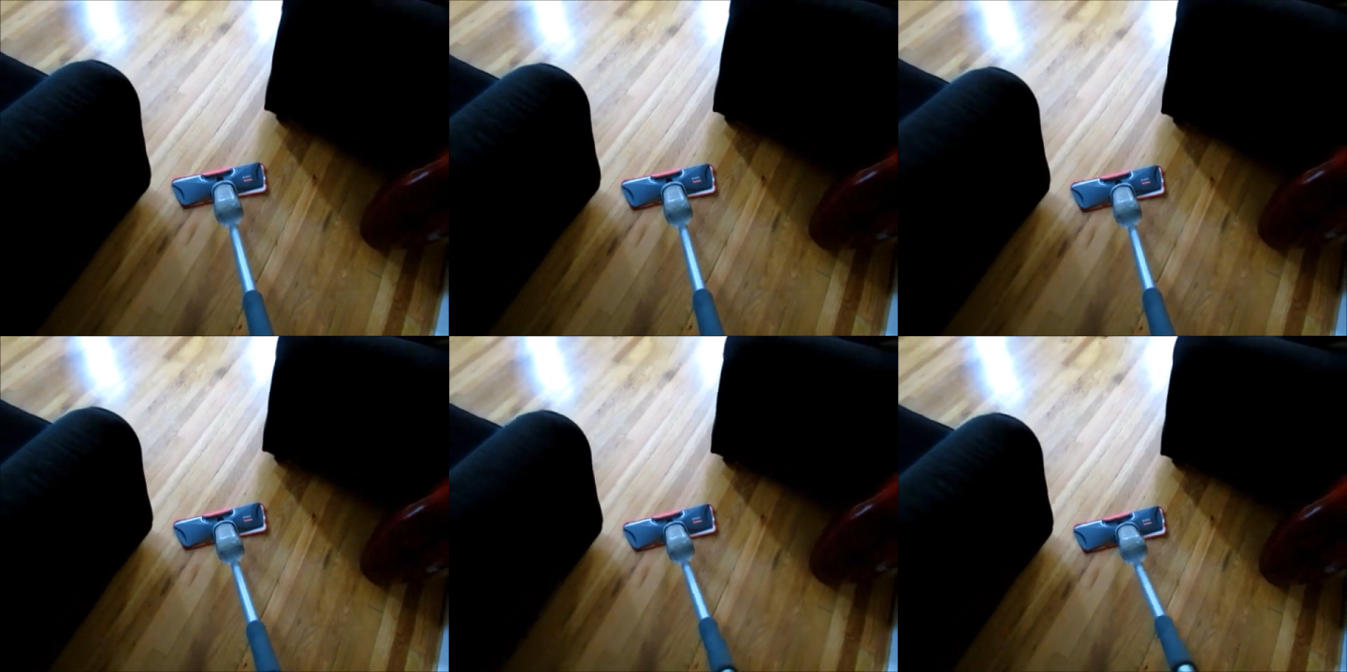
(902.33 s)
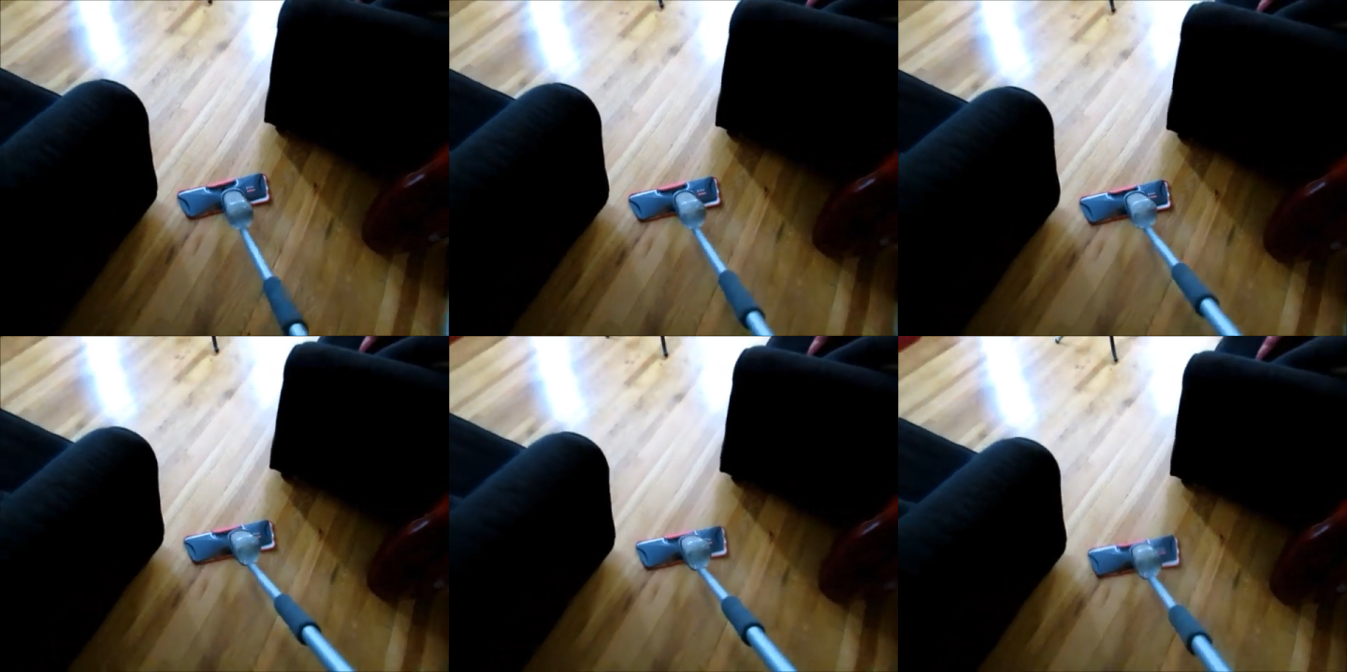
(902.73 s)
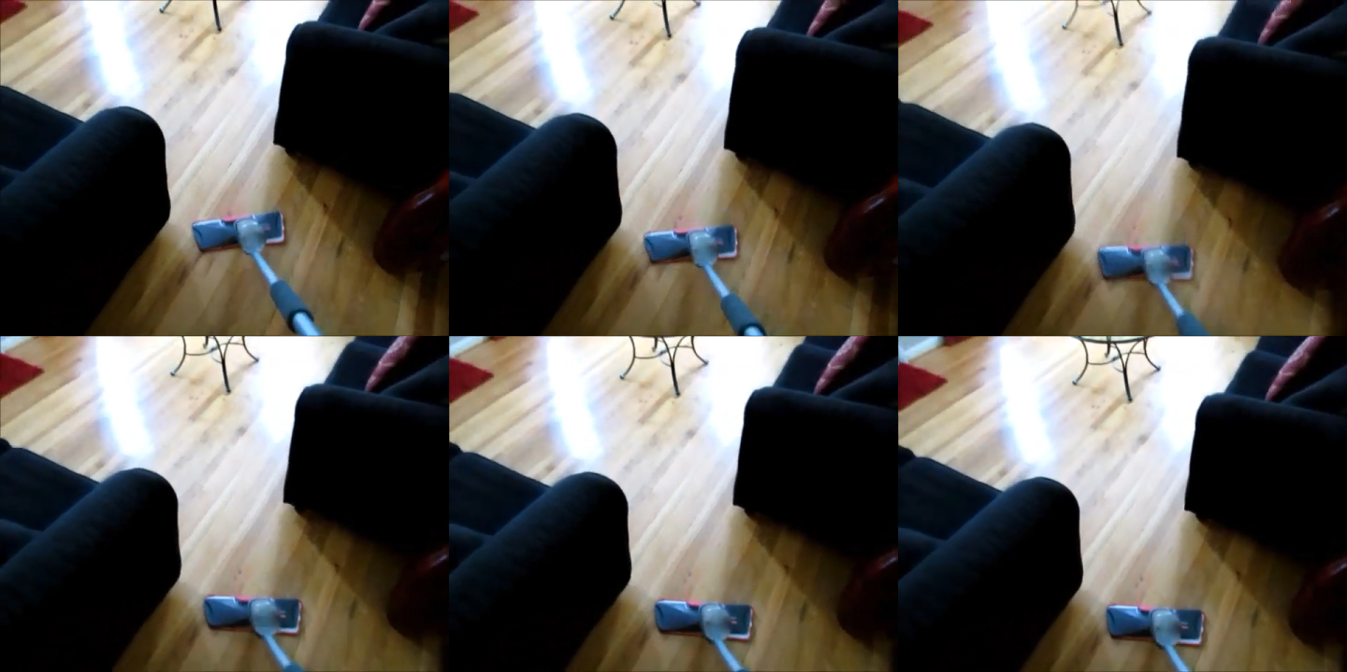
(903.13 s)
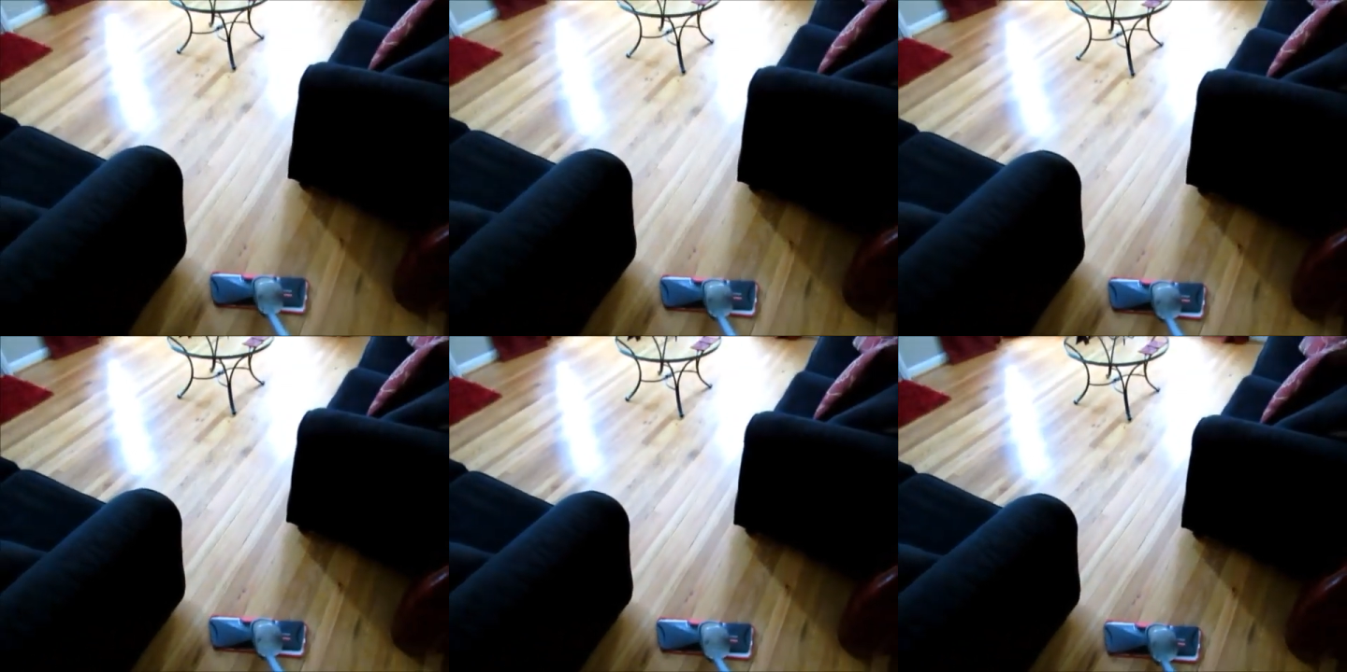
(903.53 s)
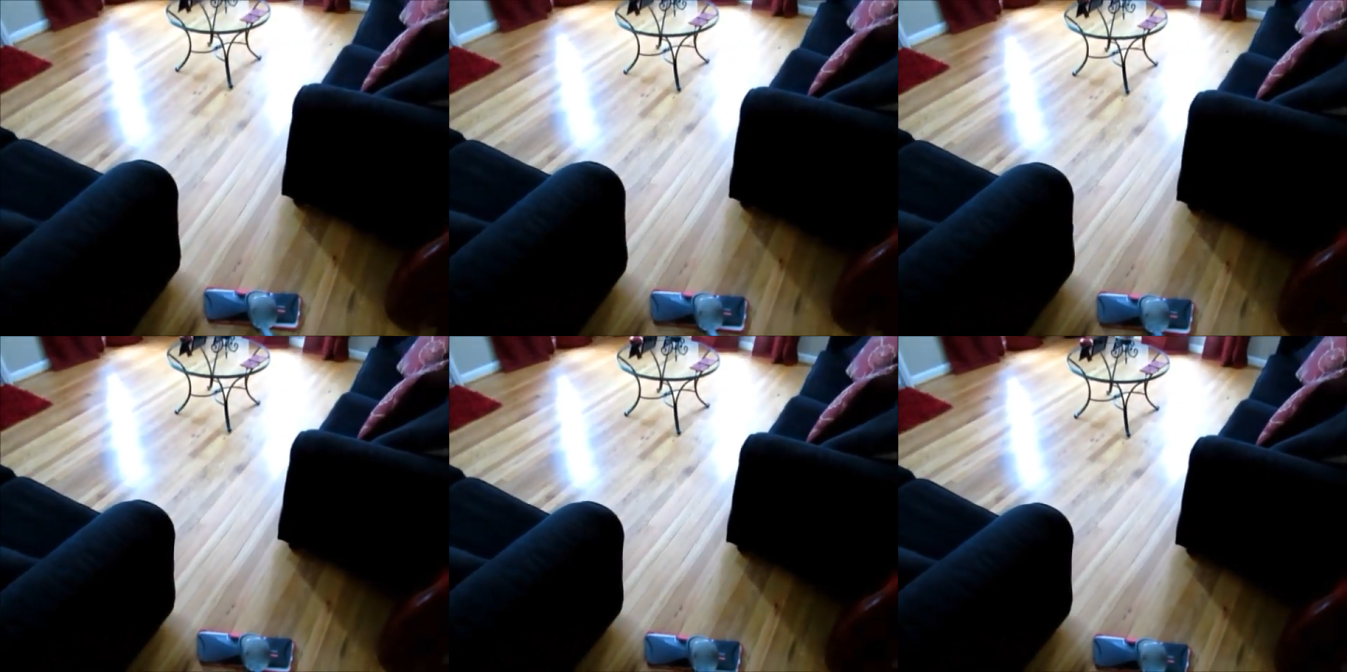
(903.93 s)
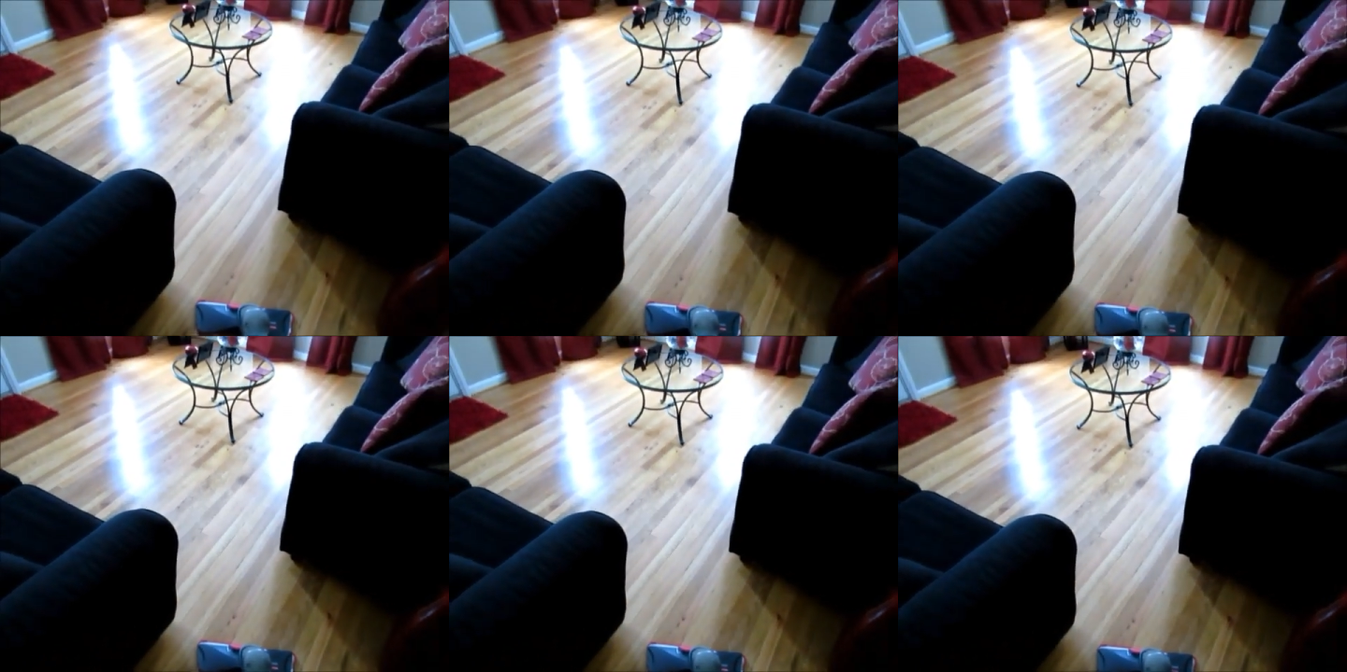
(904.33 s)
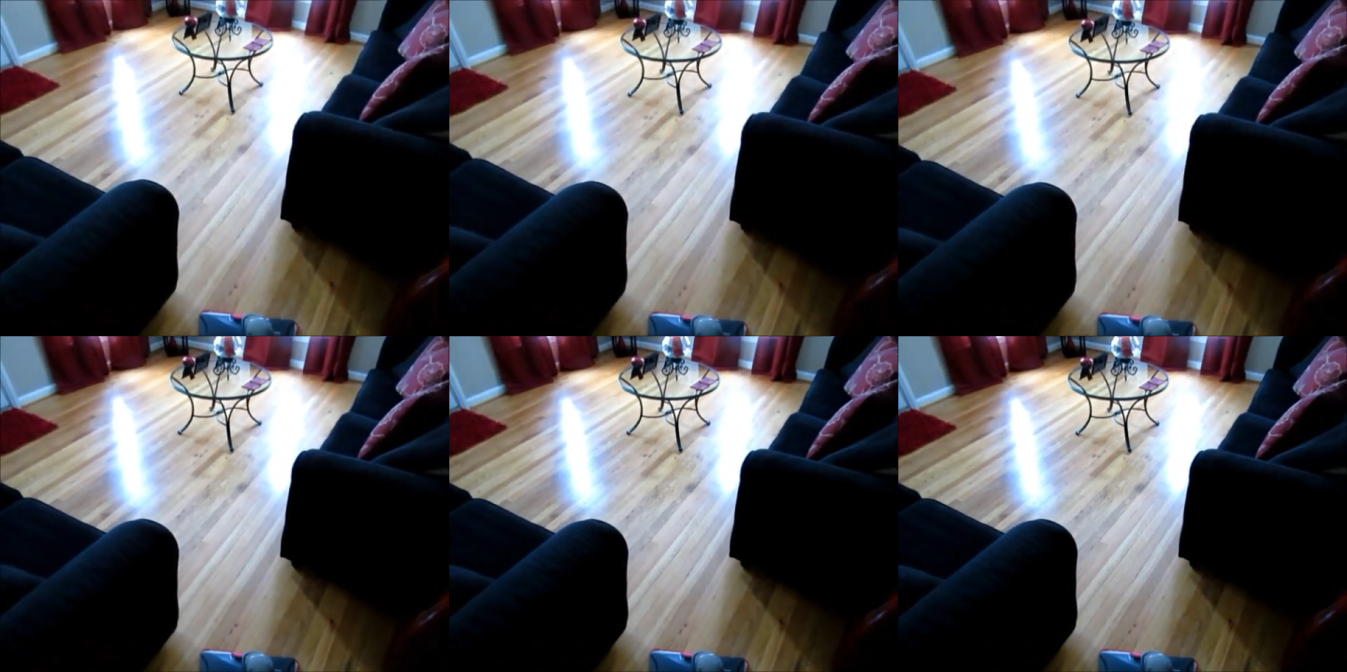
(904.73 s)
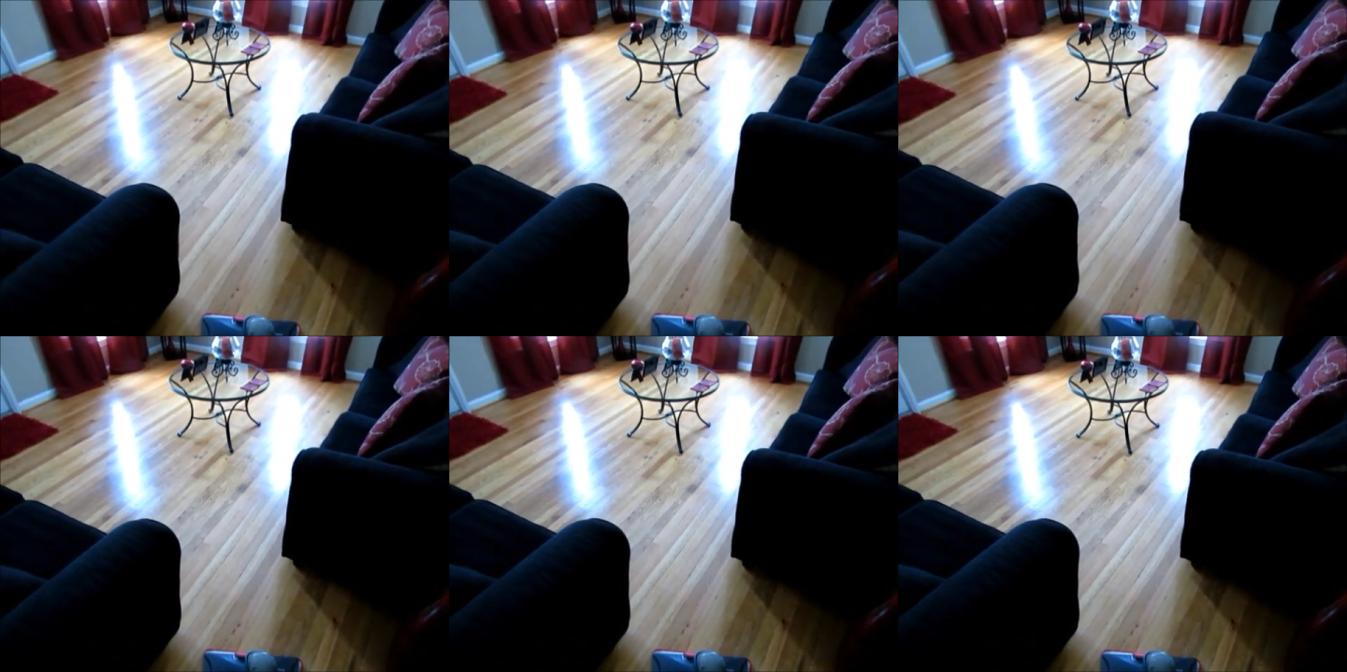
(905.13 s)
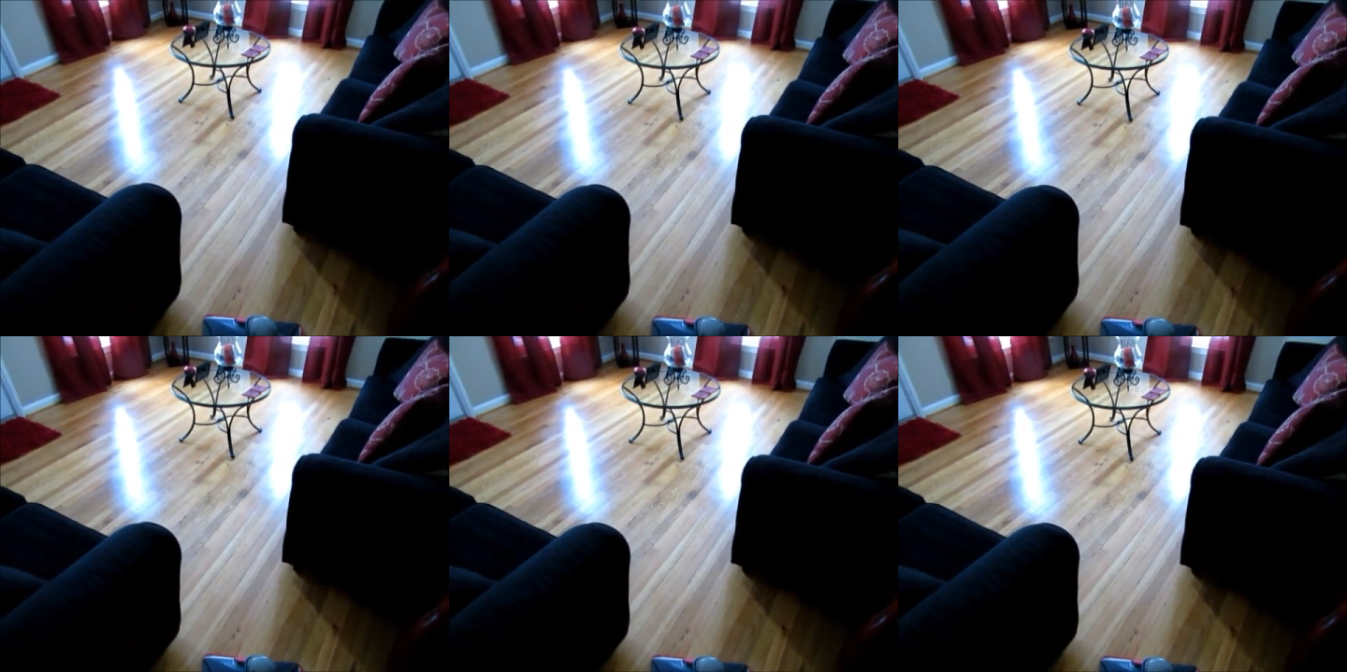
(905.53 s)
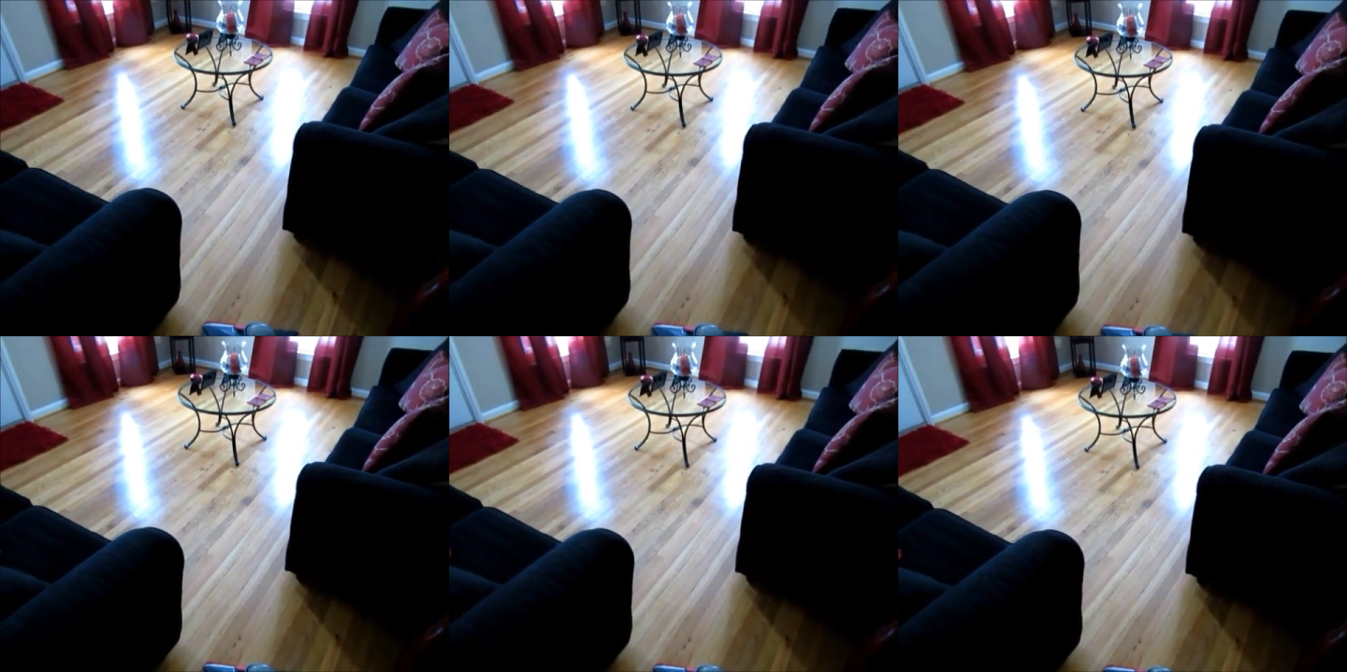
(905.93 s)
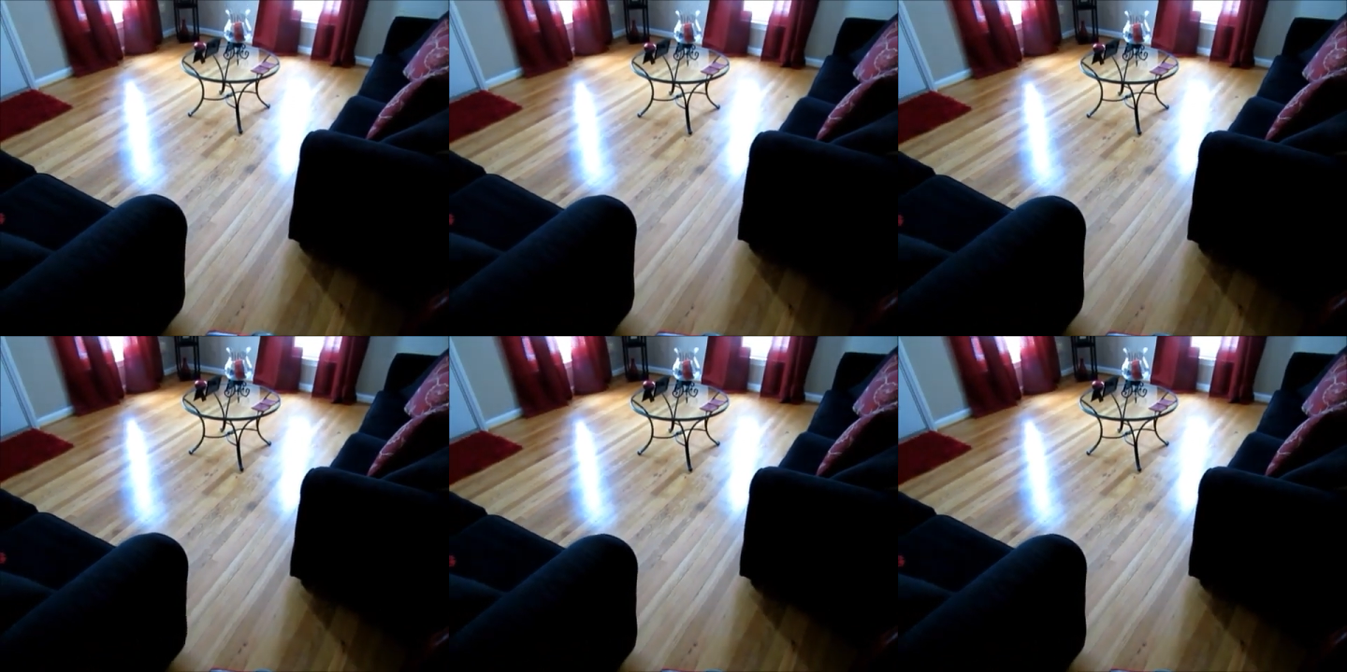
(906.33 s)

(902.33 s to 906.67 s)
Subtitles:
No face is visible, so there are no lips to read.